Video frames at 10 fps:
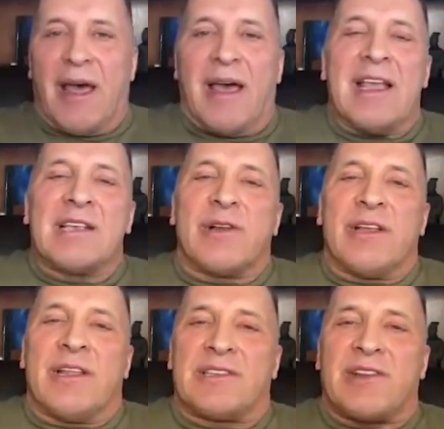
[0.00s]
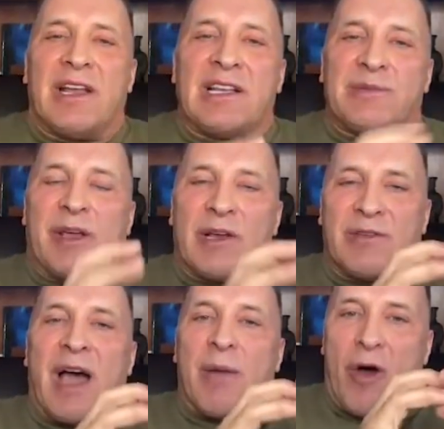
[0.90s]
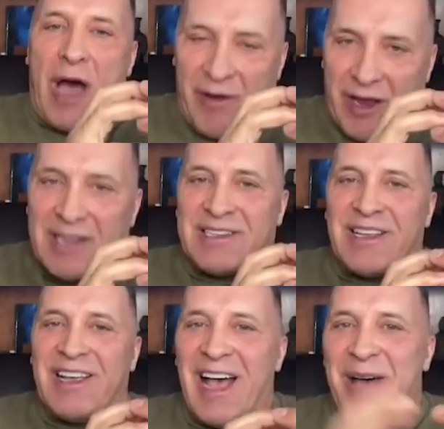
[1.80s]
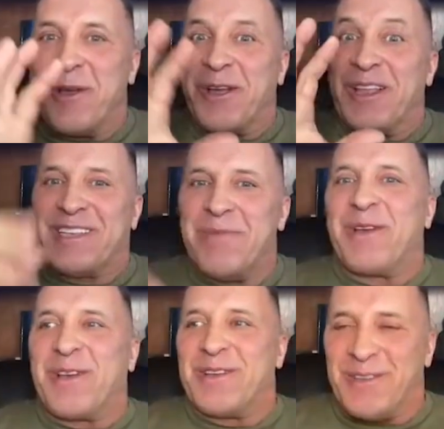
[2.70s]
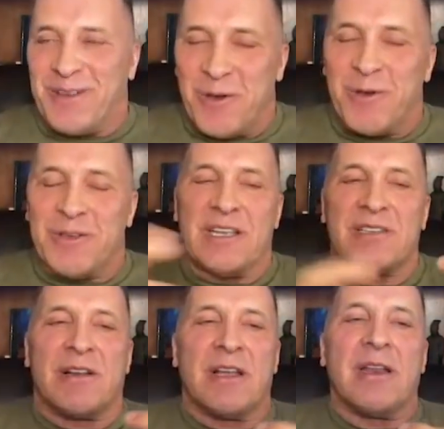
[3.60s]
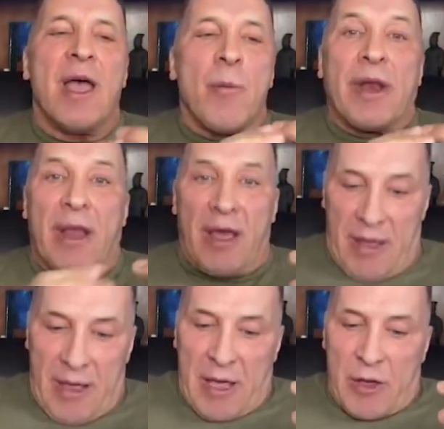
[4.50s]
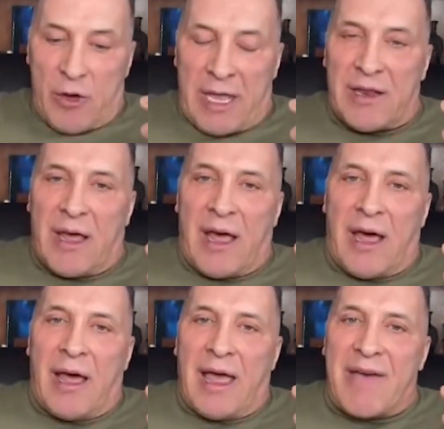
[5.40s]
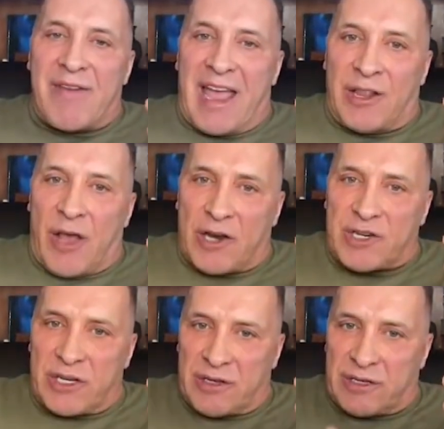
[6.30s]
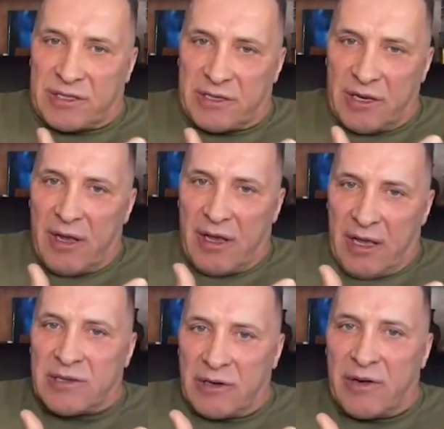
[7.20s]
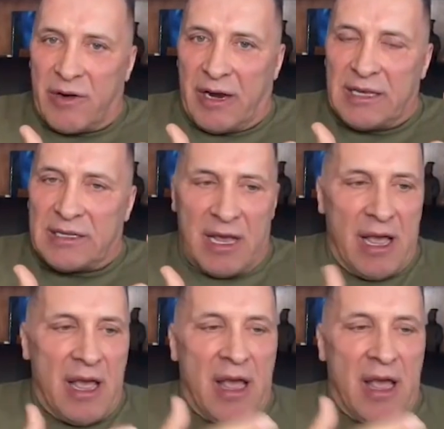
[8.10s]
uh, insulin that is released because of carbohydrates. I'm not going to say because you use insulin, but uh, you can uh, have endogenous insulin release.